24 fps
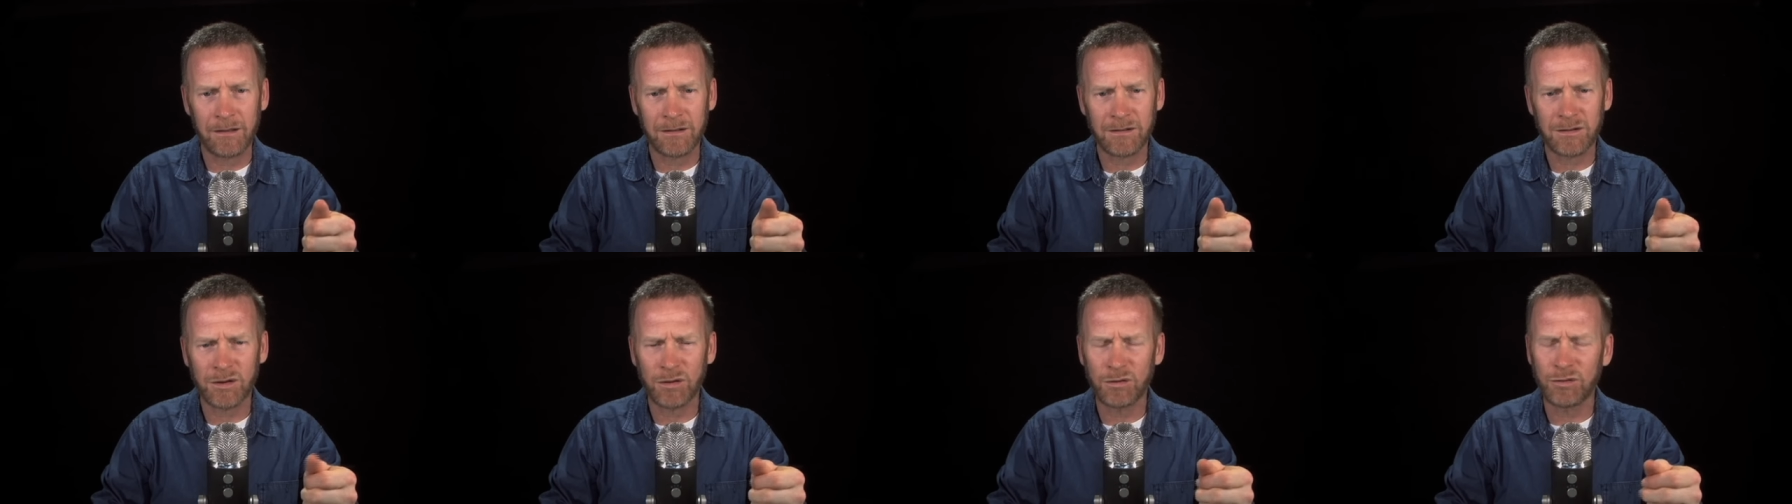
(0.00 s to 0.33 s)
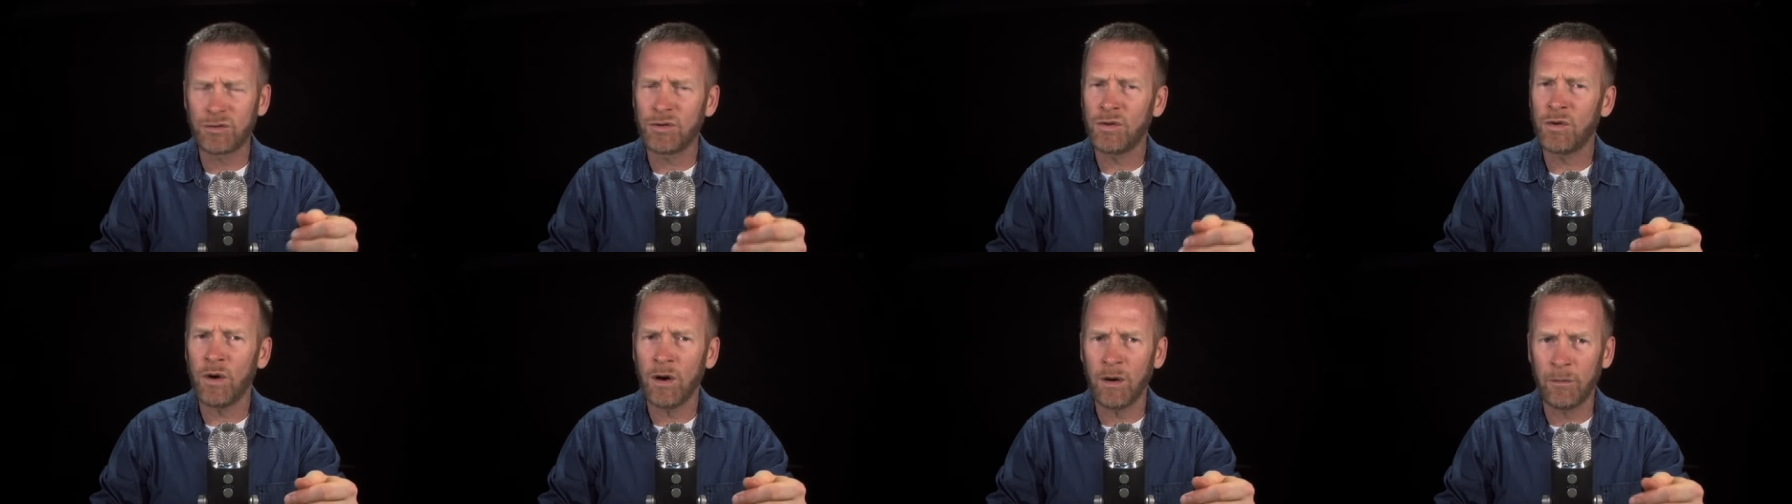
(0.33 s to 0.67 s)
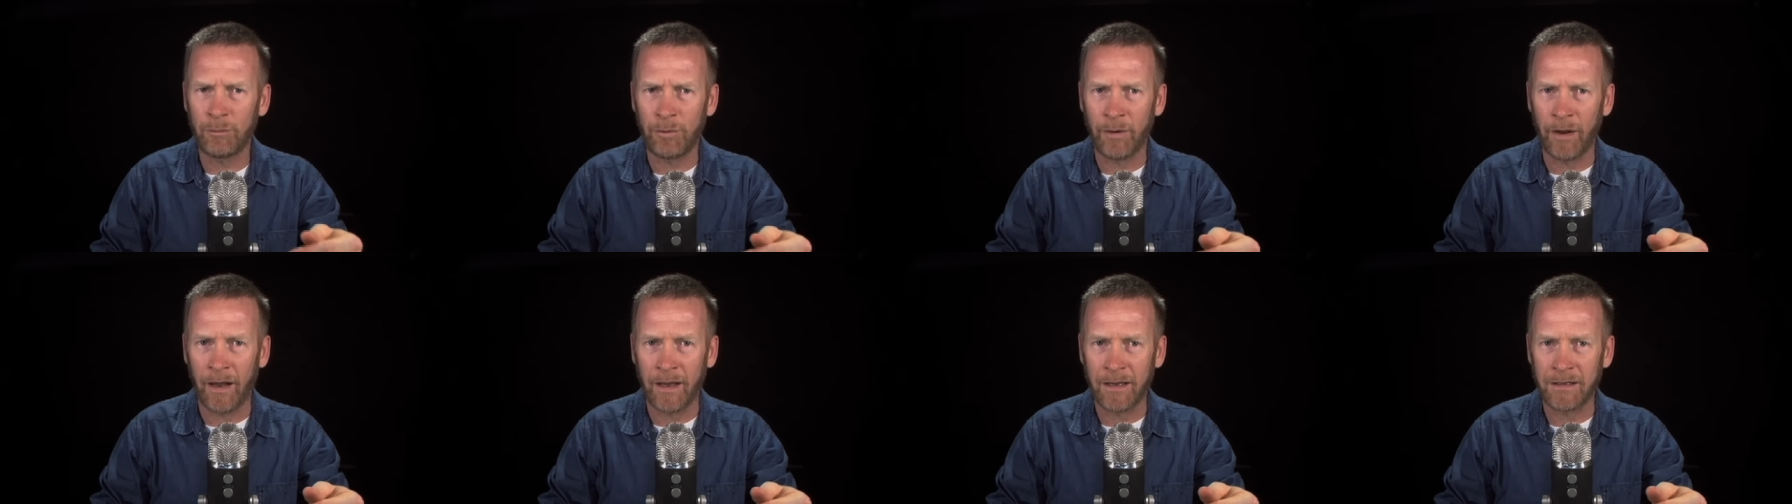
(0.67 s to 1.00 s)
So do our
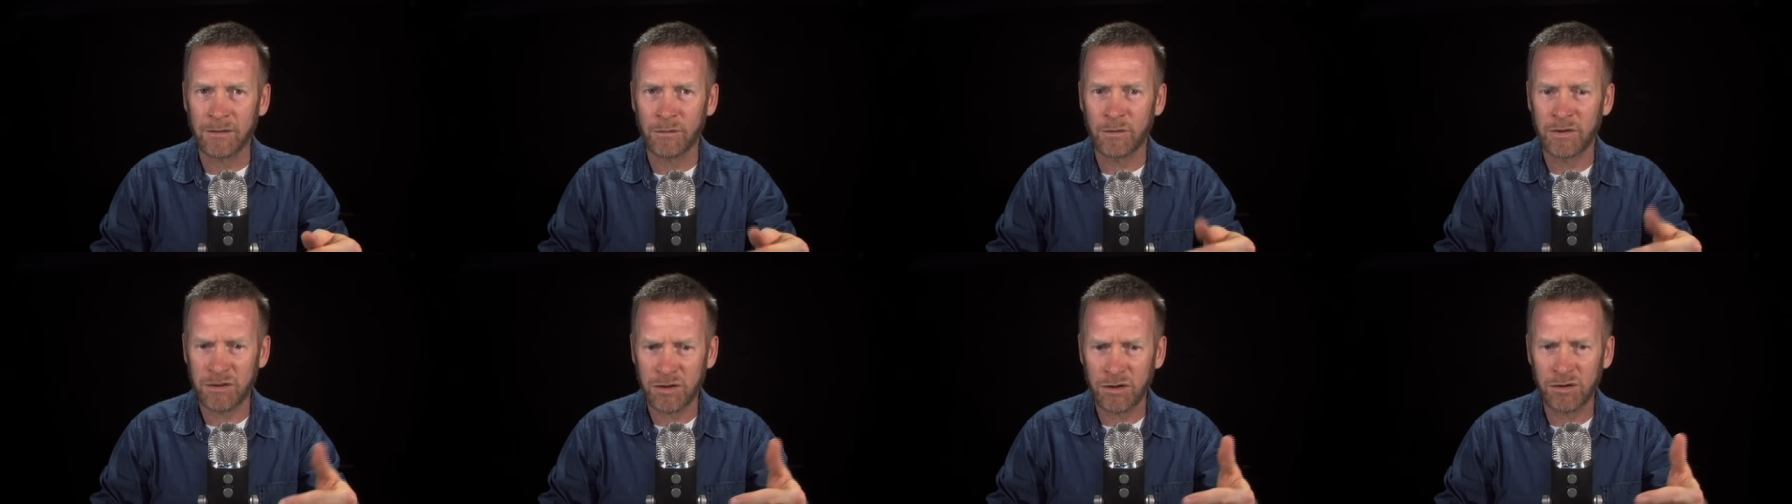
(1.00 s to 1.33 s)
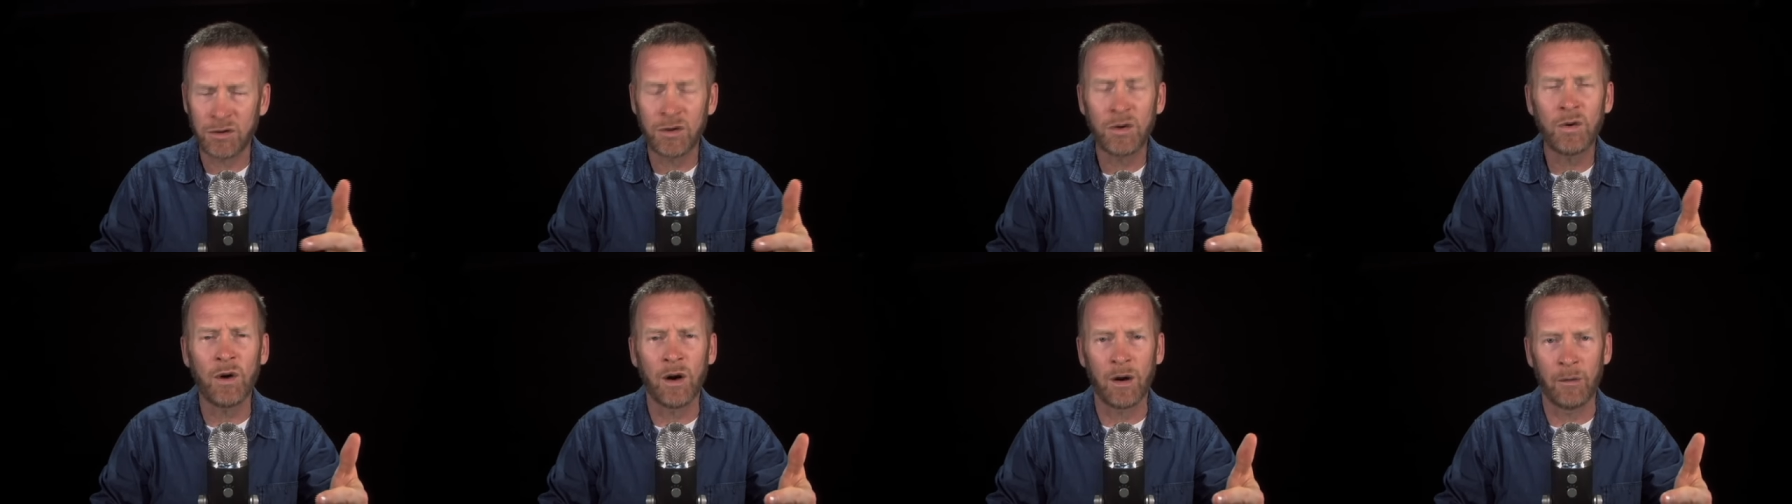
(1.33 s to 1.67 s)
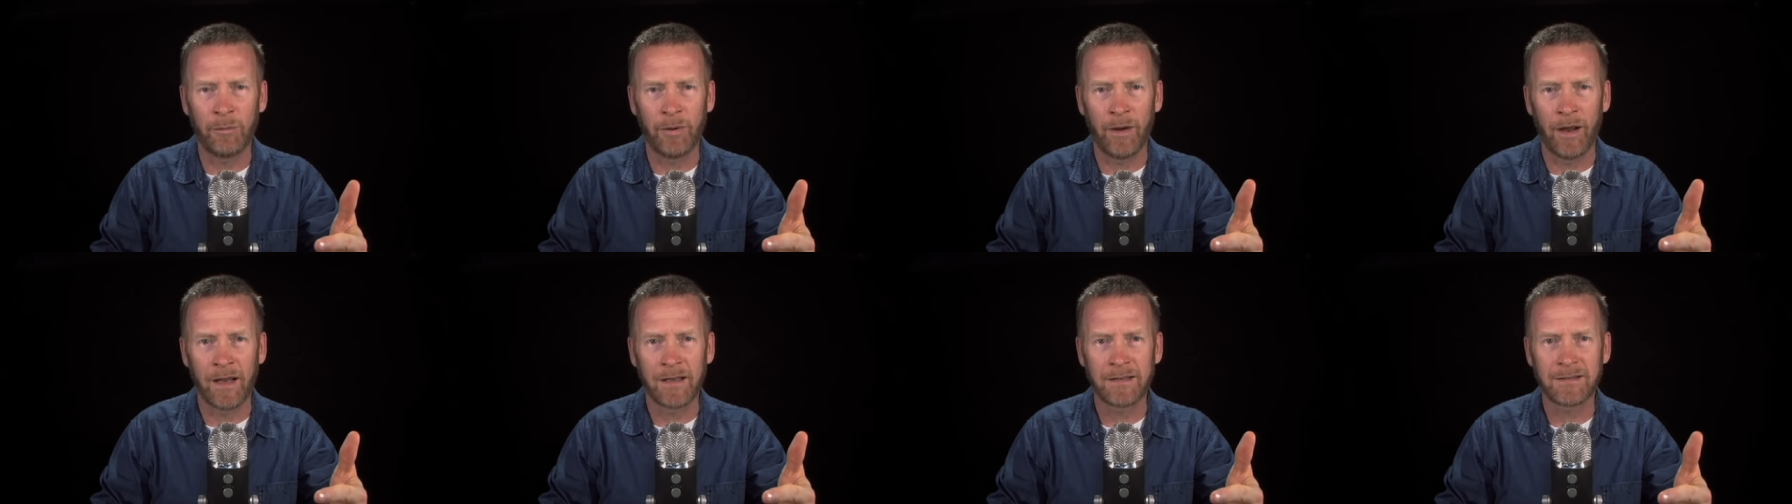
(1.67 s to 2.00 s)
best. We should do
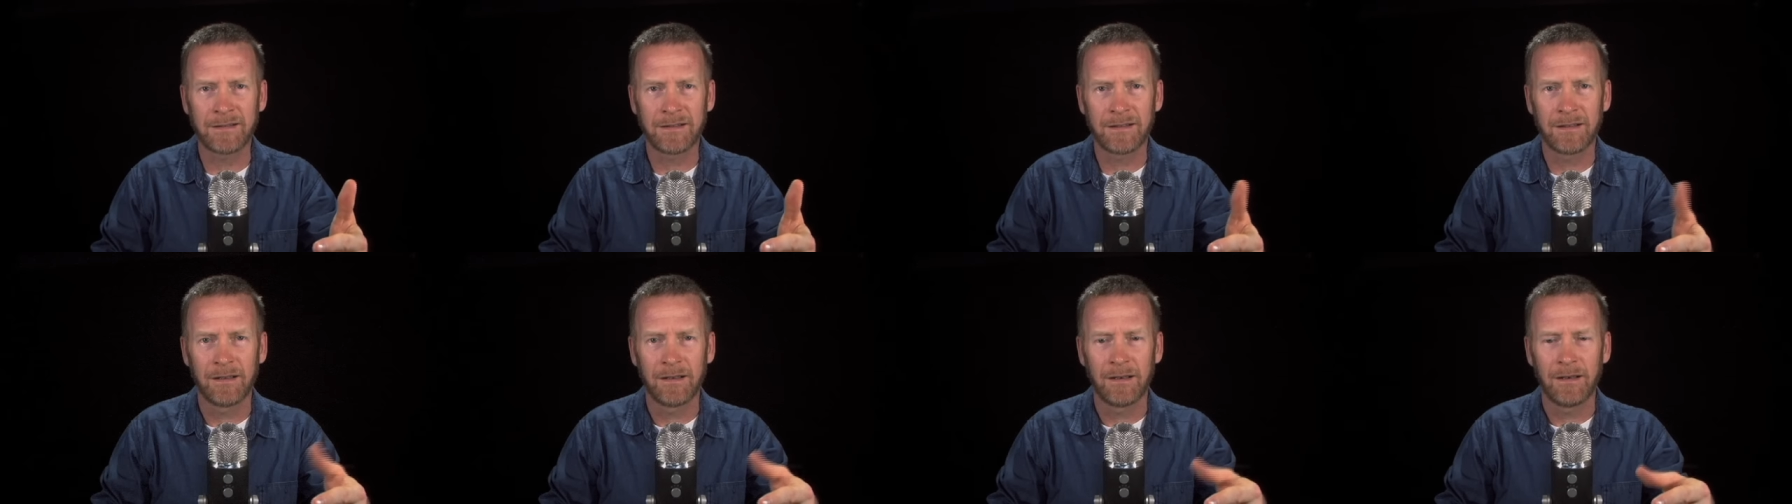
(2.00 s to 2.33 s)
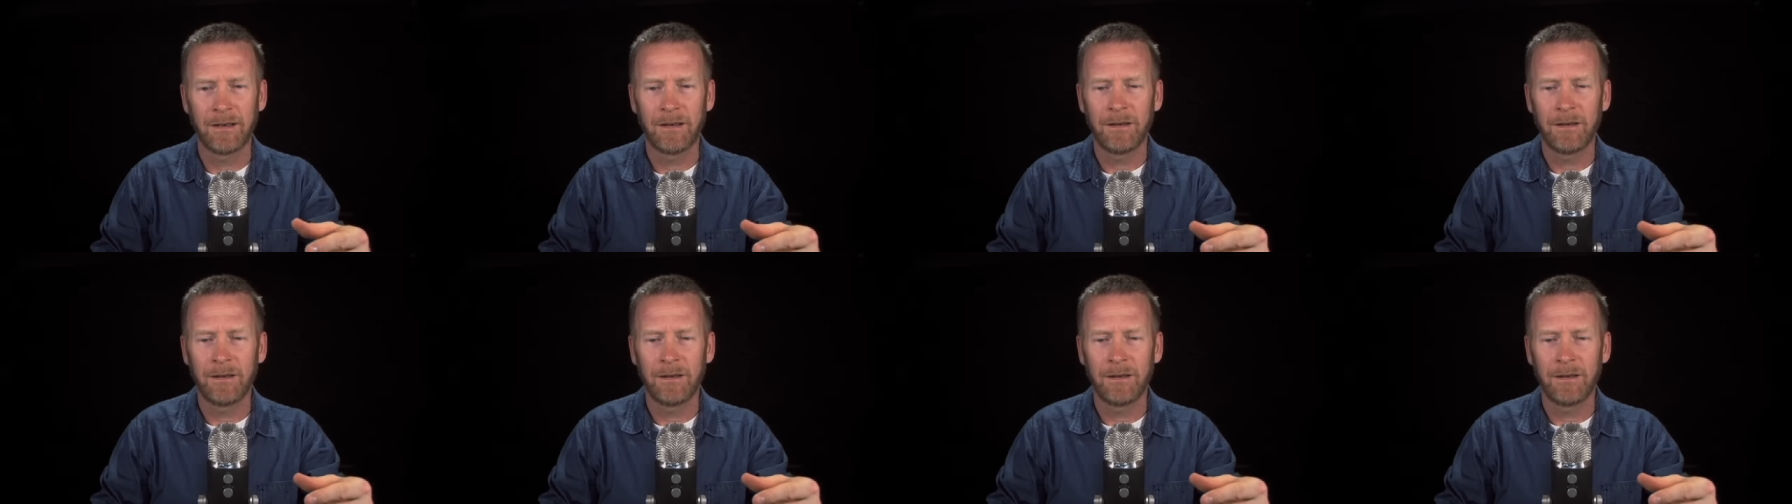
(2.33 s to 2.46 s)
our best